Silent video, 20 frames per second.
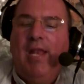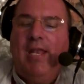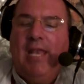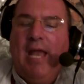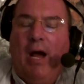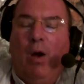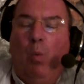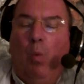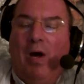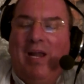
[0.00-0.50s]

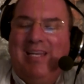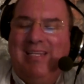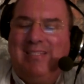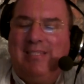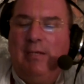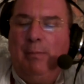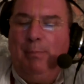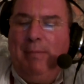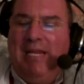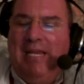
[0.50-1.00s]
Now, what does
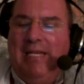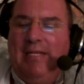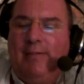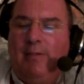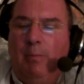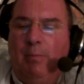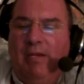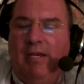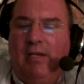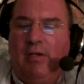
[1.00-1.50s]
it mean
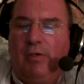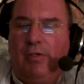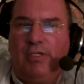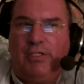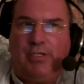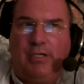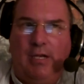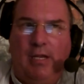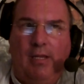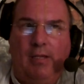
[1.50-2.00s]
to be
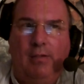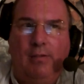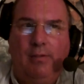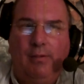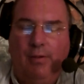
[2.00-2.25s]
Krishna?